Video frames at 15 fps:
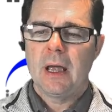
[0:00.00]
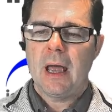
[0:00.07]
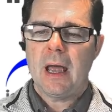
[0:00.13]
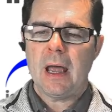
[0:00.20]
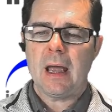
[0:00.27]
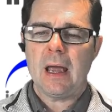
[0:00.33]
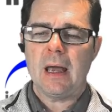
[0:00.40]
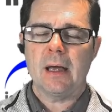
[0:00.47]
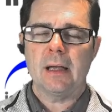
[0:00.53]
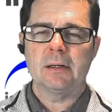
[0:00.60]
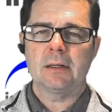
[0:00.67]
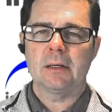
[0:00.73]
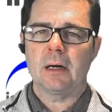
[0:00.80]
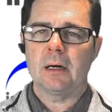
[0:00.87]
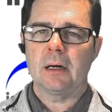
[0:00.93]
and
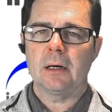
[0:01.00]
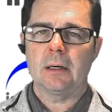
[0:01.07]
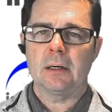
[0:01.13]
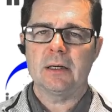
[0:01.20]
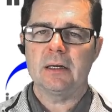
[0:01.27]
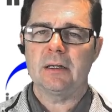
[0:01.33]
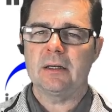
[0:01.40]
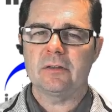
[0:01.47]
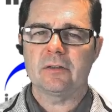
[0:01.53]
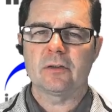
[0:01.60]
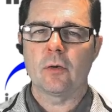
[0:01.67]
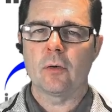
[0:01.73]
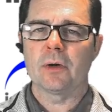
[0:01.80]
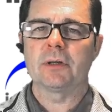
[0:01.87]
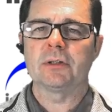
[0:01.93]
it is
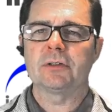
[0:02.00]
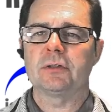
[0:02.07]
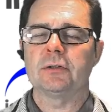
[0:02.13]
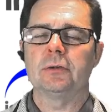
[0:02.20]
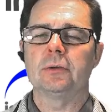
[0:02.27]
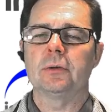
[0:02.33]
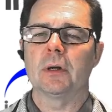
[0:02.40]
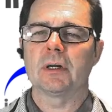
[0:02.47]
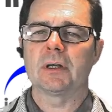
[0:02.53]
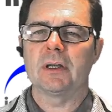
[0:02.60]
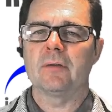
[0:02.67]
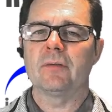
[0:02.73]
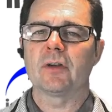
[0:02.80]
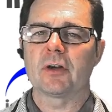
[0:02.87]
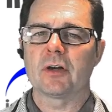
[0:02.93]
going to
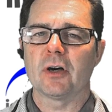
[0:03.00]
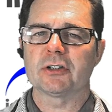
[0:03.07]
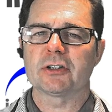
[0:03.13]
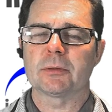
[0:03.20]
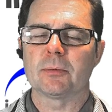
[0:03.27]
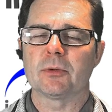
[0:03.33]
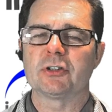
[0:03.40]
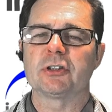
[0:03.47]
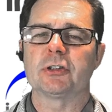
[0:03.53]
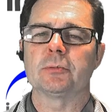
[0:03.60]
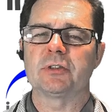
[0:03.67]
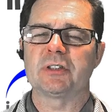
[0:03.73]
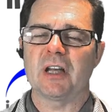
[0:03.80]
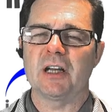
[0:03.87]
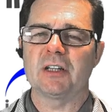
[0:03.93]
give the customer
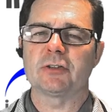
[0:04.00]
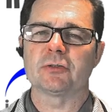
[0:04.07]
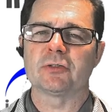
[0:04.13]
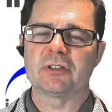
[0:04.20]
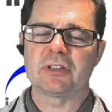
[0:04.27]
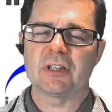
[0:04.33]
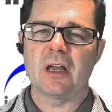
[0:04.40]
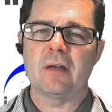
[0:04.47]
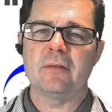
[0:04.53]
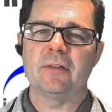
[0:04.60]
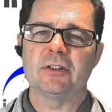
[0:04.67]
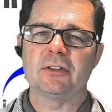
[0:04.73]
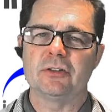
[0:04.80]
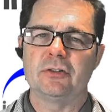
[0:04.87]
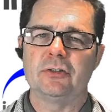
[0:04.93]
substantial
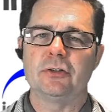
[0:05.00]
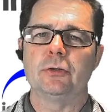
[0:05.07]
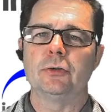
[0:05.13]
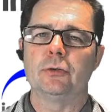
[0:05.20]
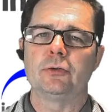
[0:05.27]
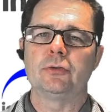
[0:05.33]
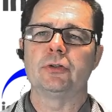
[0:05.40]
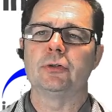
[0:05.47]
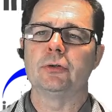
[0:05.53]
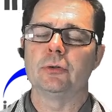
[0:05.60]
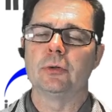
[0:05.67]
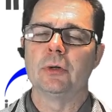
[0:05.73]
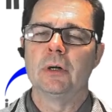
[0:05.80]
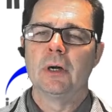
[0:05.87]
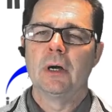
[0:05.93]
savings due to
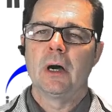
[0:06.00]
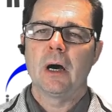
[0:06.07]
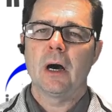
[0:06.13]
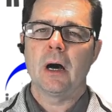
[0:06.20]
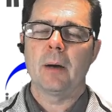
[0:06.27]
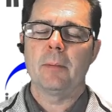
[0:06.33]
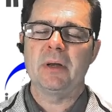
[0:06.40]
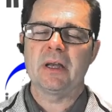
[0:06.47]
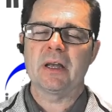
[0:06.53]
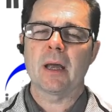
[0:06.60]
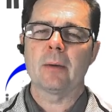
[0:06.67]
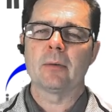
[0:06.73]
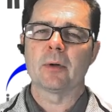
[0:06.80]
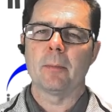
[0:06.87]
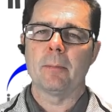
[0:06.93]
being
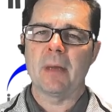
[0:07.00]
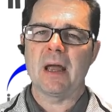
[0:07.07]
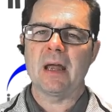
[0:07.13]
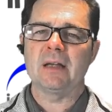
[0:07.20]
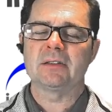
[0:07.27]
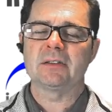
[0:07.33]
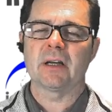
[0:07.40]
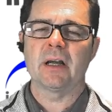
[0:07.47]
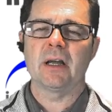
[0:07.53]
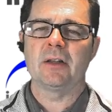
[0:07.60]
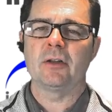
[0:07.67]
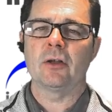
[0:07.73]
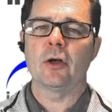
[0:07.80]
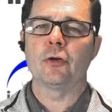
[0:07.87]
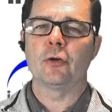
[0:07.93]
able to
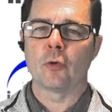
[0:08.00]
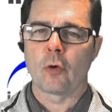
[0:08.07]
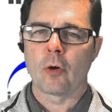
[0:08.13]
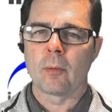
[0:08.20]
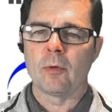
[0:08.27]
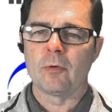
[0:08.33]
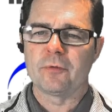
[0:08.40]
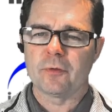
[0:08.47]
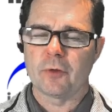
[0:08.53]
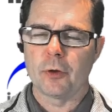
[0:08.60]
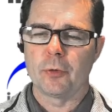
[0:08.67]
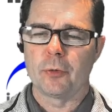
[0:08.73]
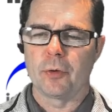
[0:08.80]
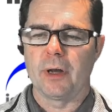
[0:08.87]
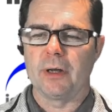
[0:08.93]
maintain normal flow
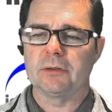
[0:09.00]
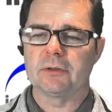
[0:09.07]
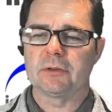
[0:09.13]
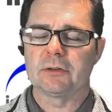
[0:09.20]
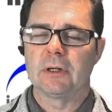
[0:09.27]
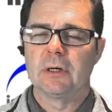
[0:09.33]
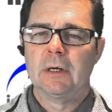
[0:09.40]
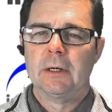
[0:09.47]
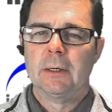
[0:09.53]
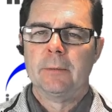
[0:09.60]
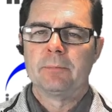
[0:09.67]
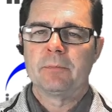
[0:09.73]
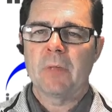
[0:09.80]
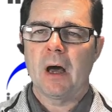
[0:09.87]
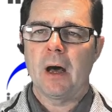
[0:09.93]
rates.
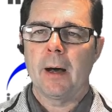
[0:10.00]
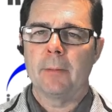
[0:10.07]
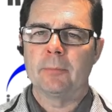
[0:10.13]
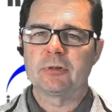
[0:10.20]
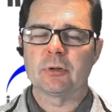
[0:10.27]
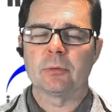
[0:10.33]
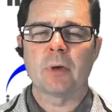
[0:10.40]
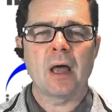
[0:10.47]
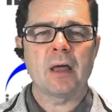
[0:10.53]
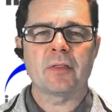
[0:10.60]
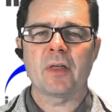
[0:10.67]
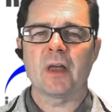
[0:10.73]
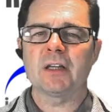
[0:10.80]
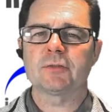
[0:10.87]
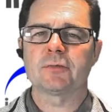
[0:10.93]
So, hey,
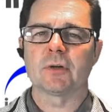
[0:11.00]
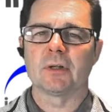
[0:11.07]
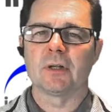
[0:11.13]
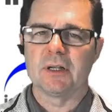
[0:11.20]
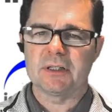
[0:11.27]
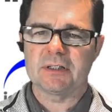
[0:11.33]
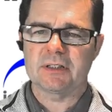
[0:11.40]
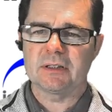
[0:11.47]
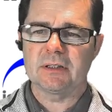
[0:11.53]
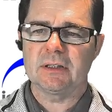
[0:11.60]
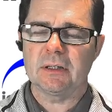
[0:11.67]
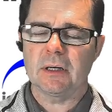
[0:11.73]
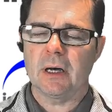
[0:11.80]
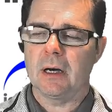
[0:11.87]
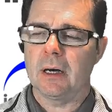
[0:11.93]
thanks for
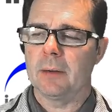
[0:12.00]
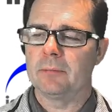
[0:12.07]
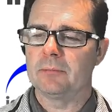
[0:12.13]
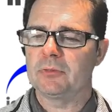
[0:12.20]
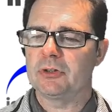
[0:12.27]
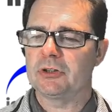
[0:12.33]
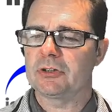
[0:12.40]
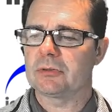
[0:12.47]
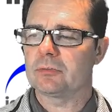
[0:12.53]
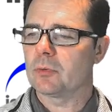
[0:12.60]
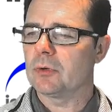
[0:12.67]
listening. Just real